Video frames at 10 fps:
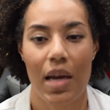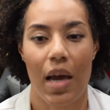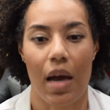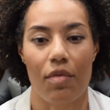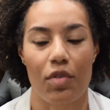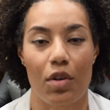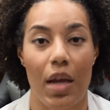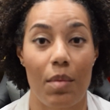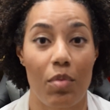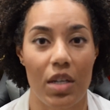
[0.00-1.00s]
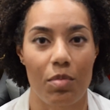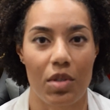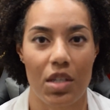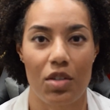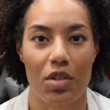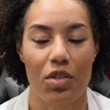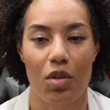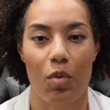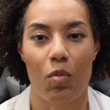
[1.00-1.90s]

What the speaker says: after a breast procedure. So we